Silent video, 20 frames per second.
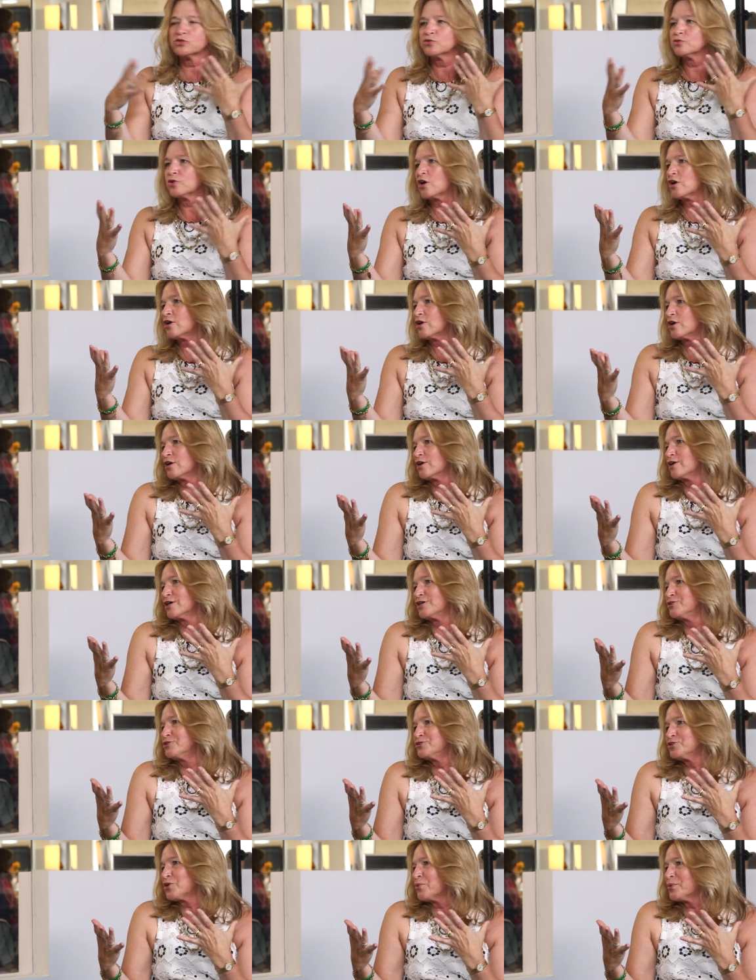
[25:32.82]
who
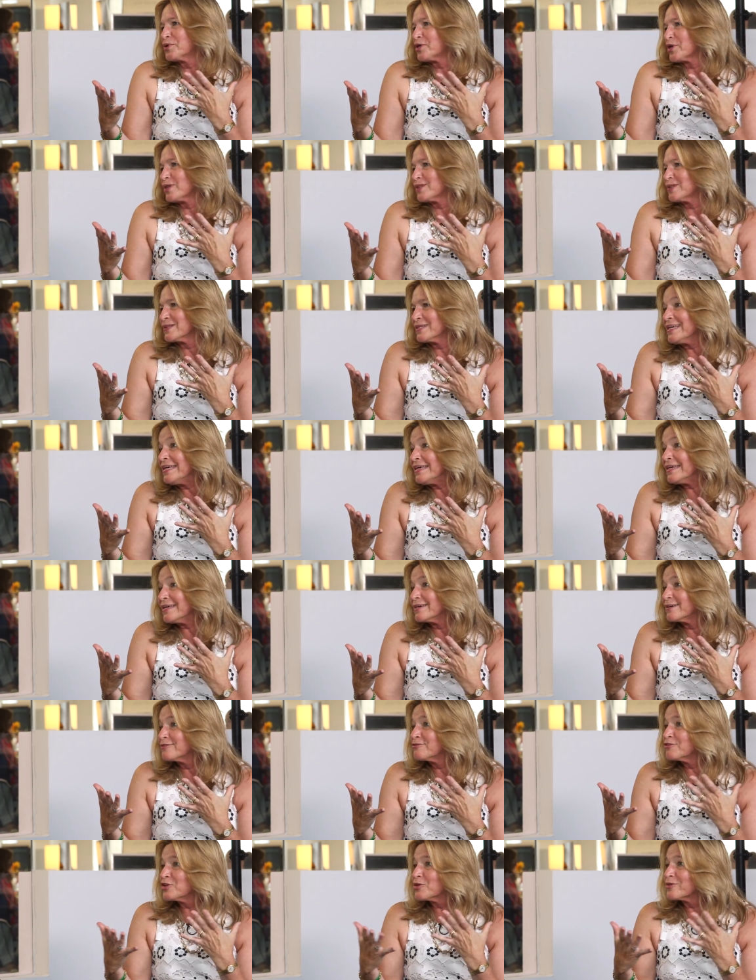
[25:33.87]
who don't want to
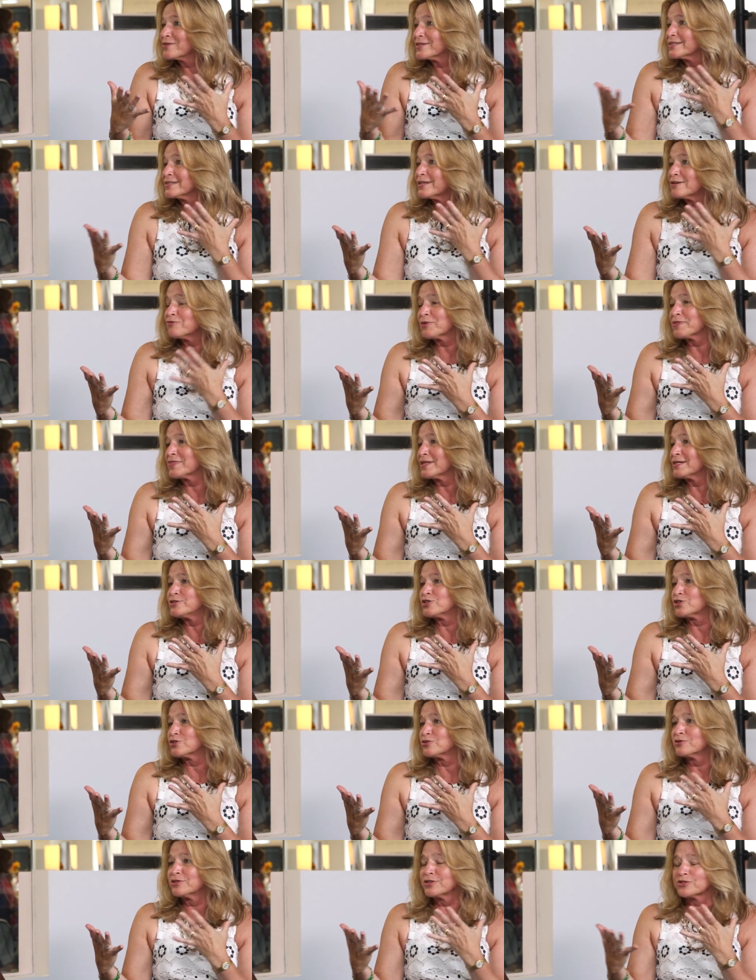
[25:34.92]
leave. You know, they love what they
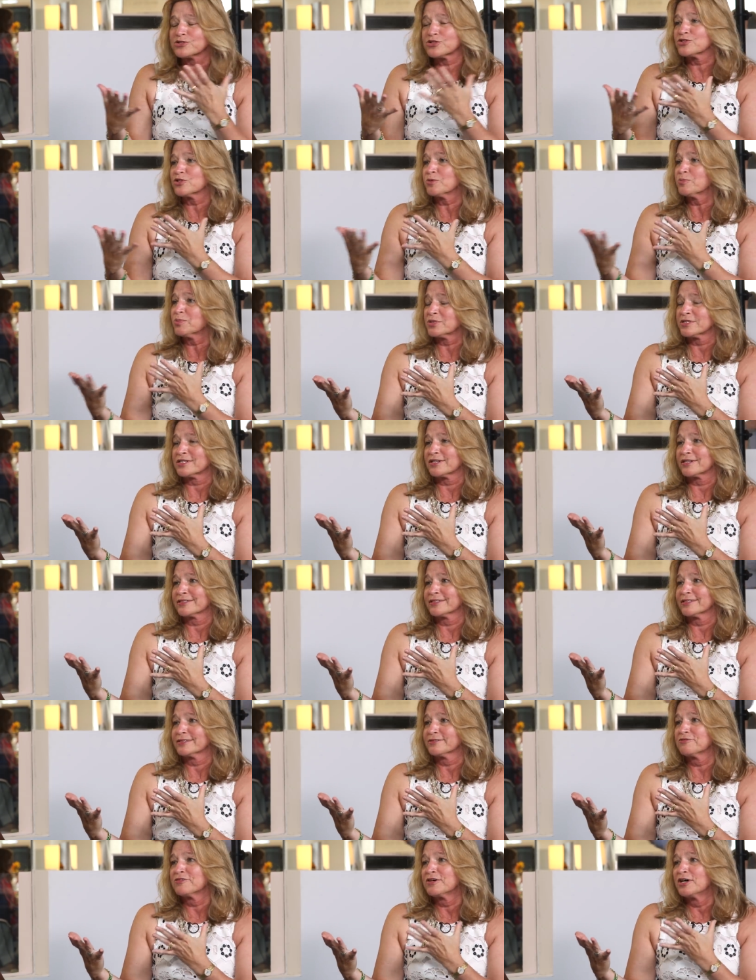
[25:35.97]
do. They're still
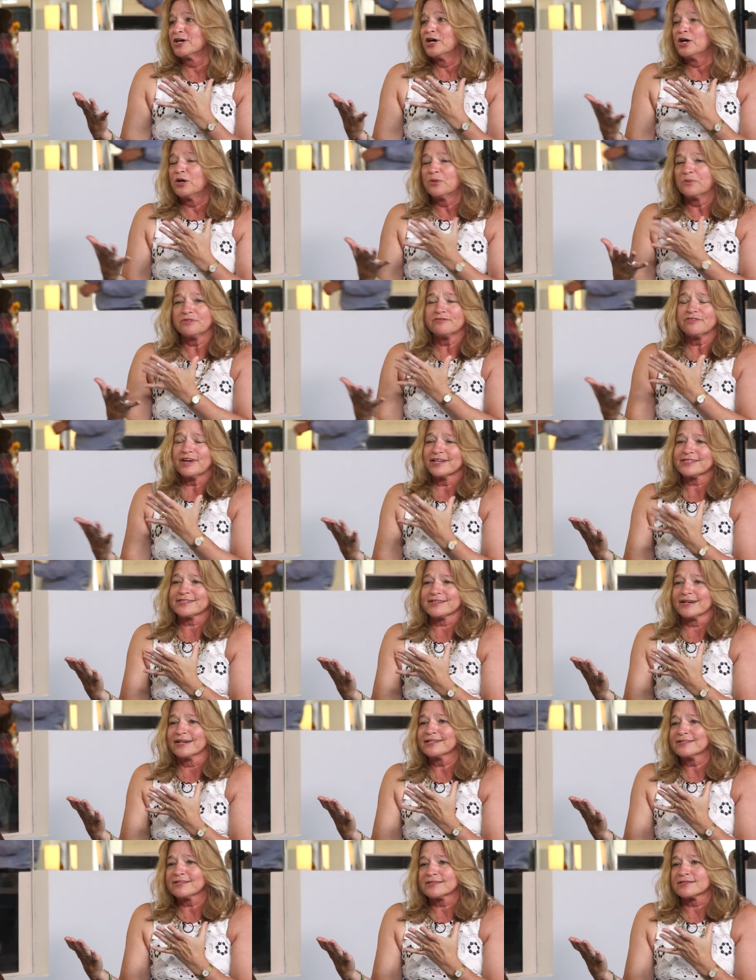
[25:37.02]
productive. We've had
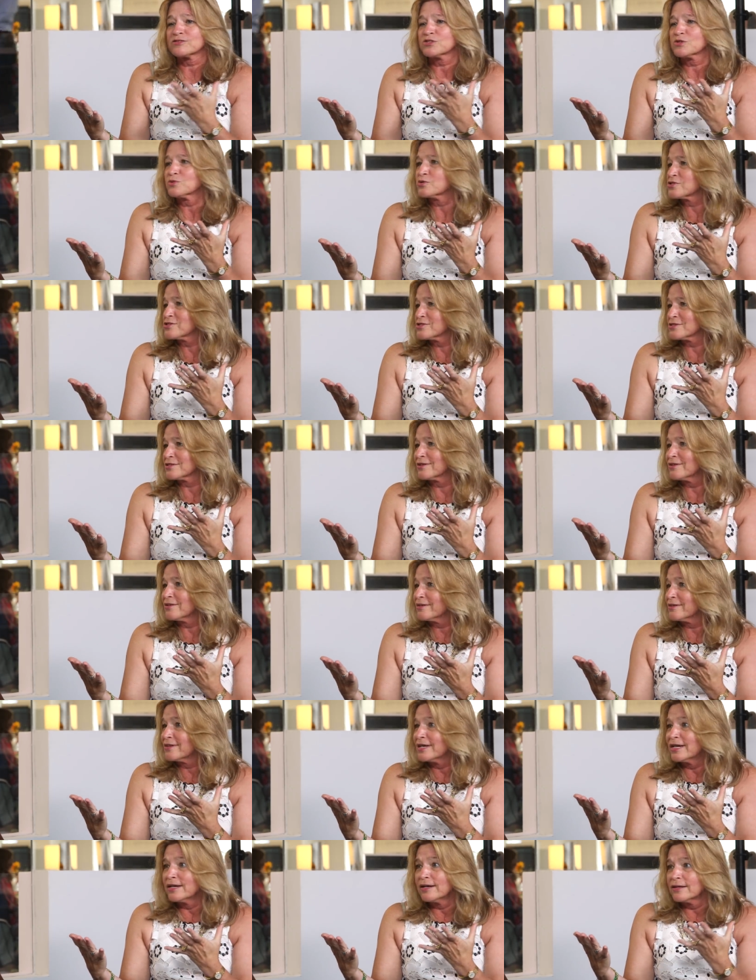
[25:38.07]
scientists who are
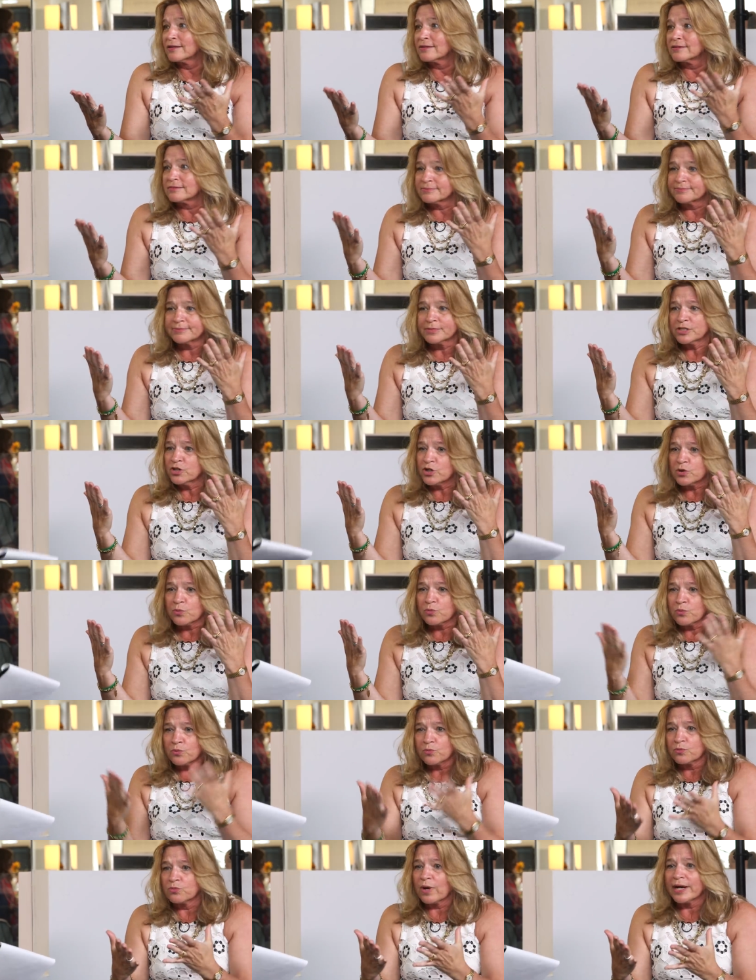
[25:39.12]
still, you
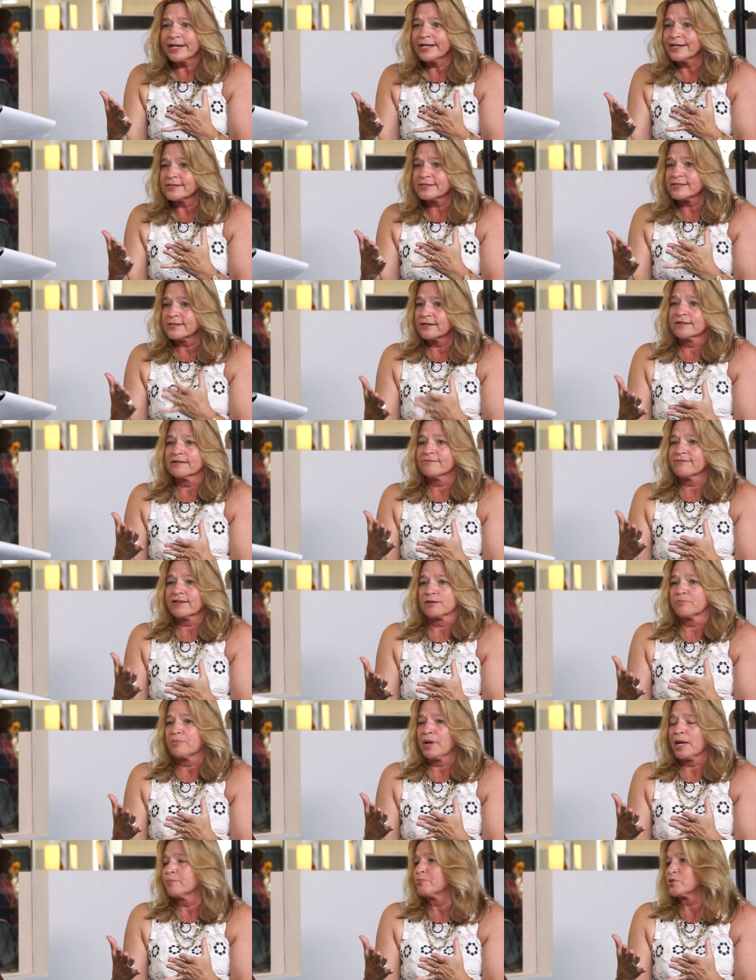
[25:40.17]
know, writing
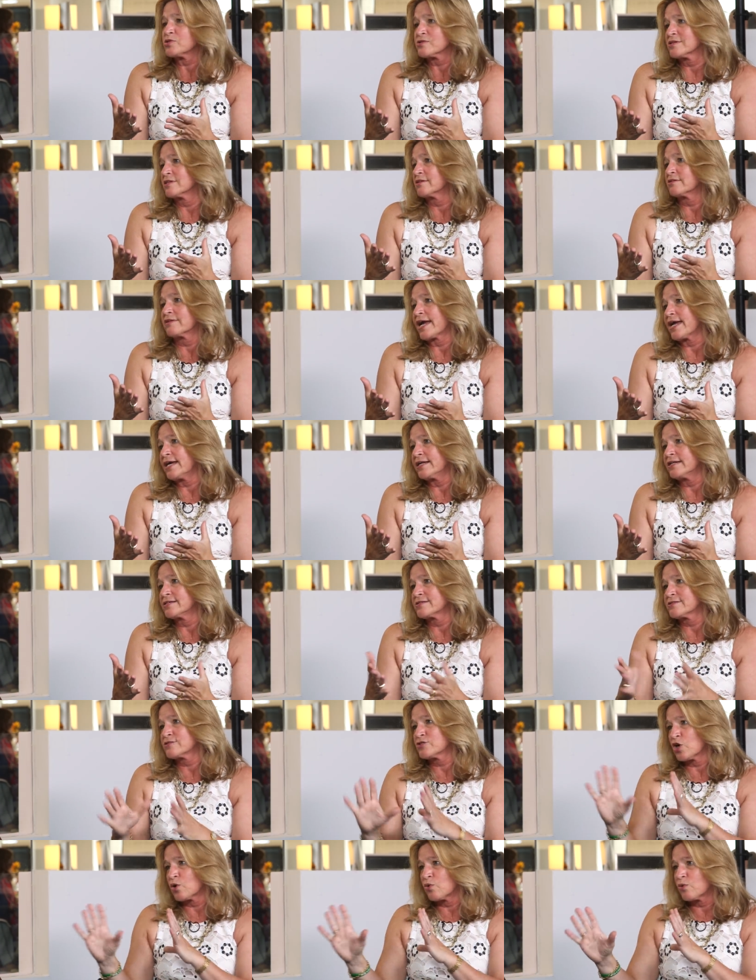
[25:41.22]
significant papers in their
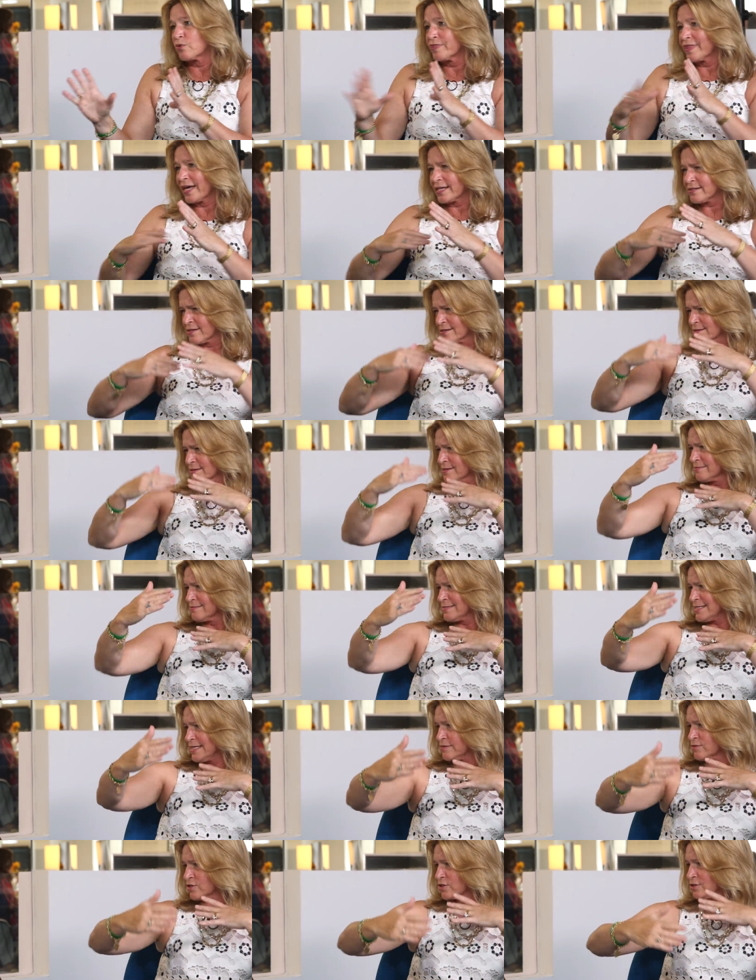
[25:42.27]
eighties. So that does
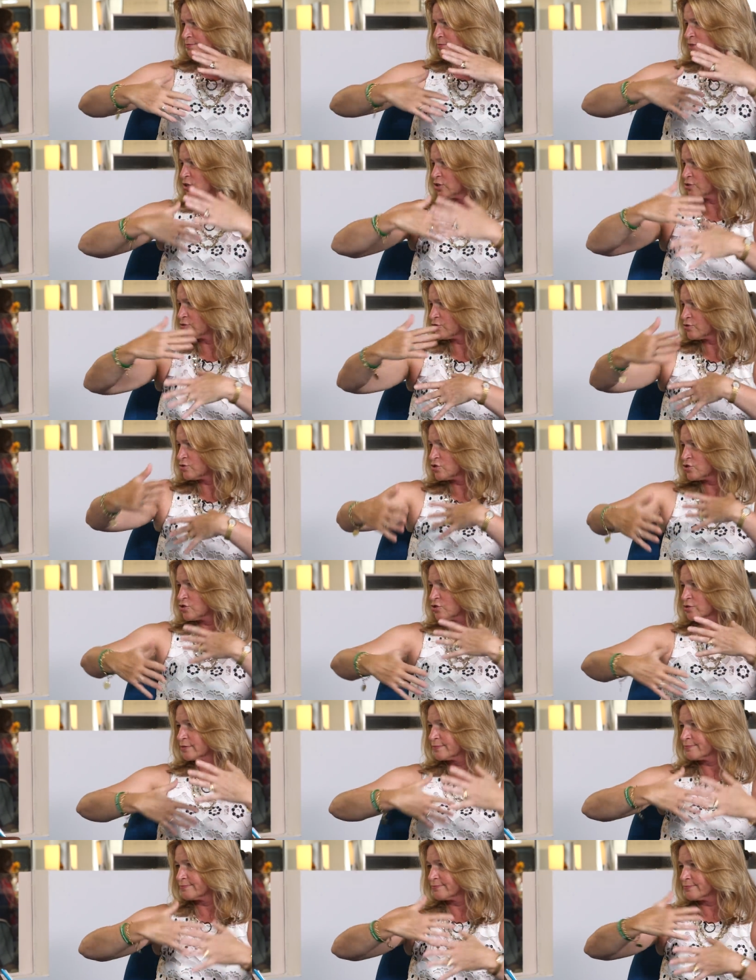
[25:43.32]
tend to hurt
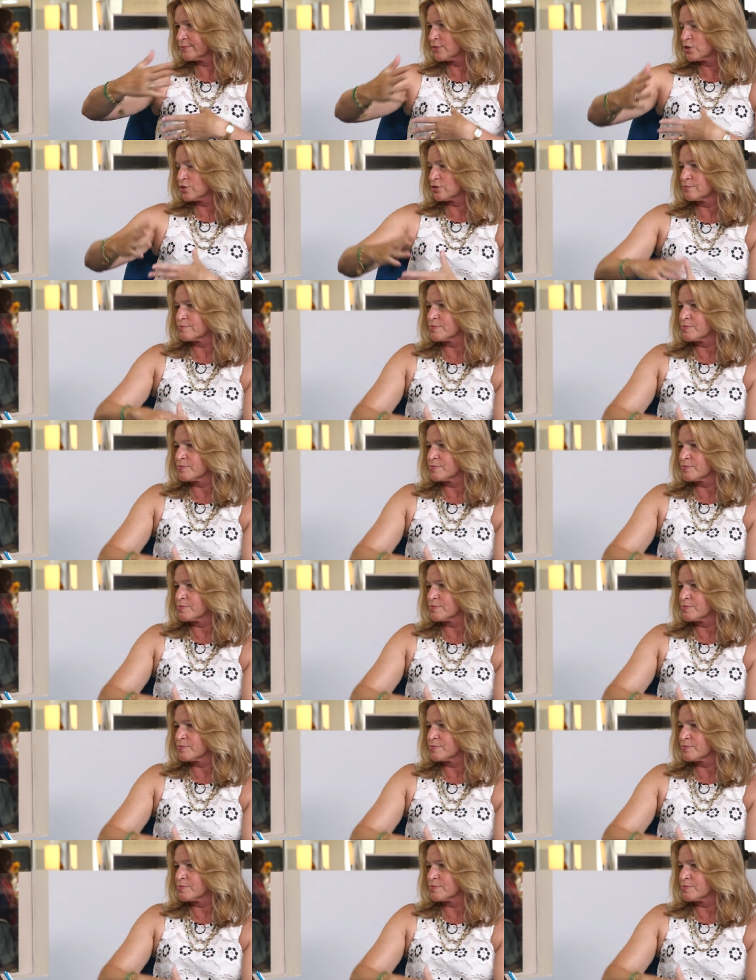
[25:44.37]
your, your